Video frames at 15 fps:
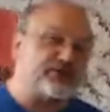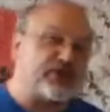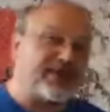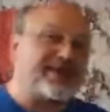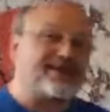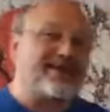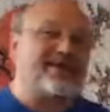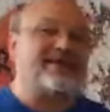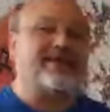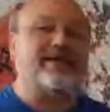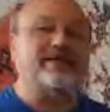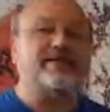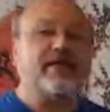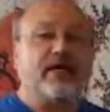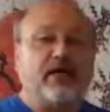training like
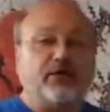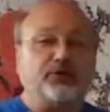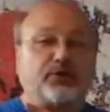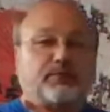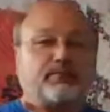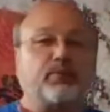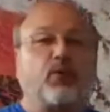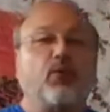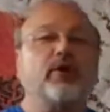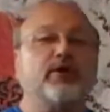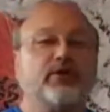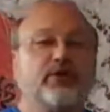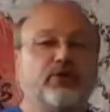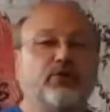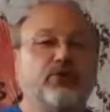this should
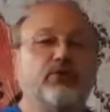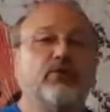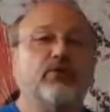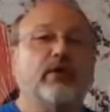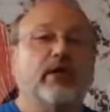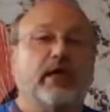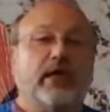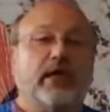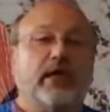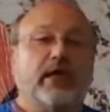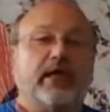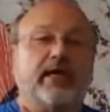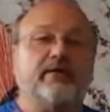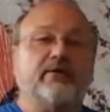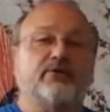point you
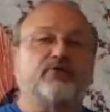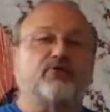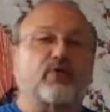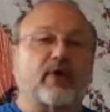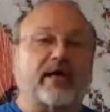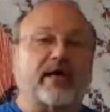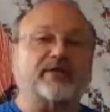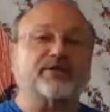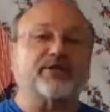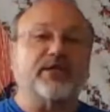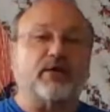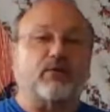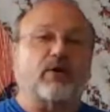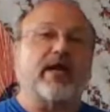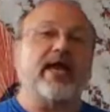in the direction
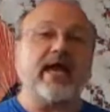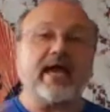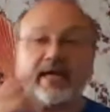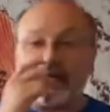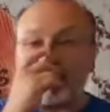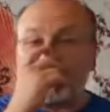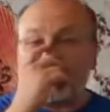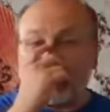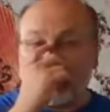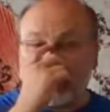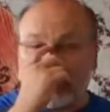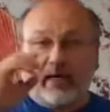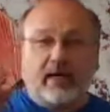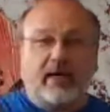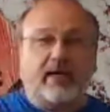that we're, right?
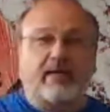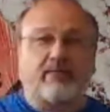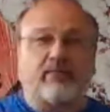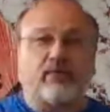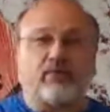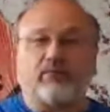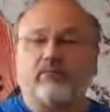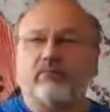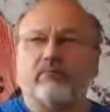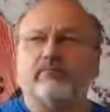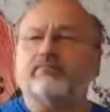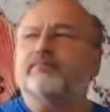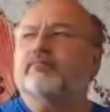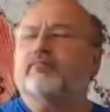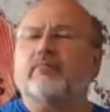
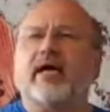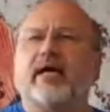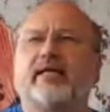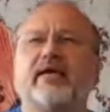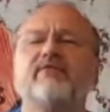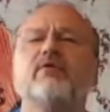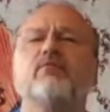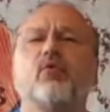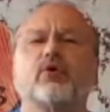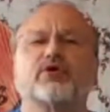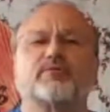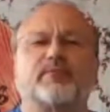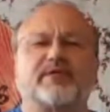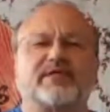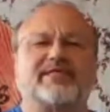And give you more
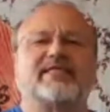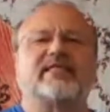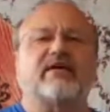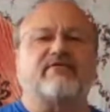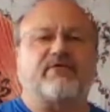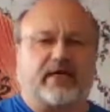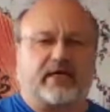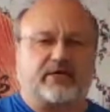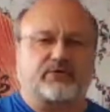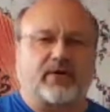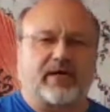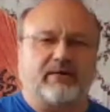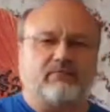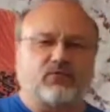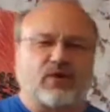
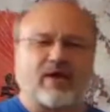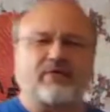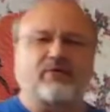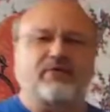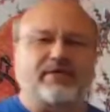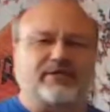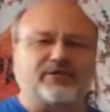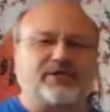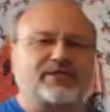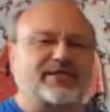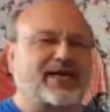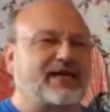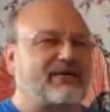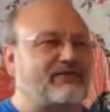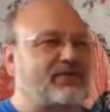specifics, right? Rather than
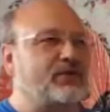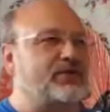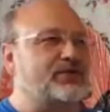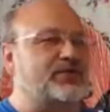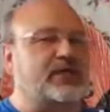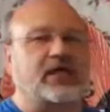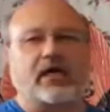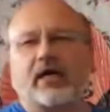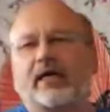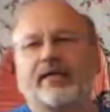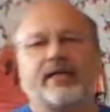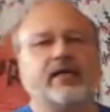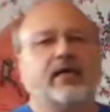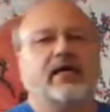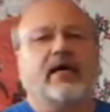just kind of focusing on,